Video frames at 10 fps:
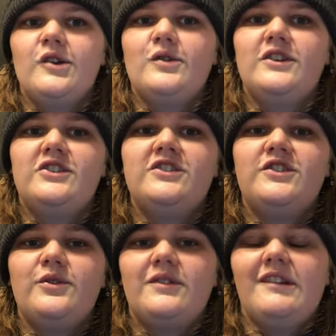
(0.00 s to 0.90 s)
questions
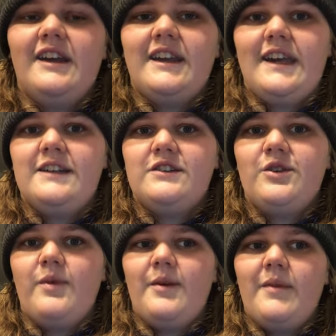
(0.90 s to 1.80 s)
you would like answered
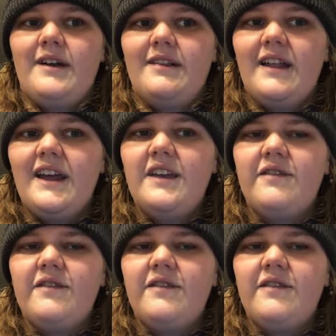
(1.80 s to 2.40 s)
about my life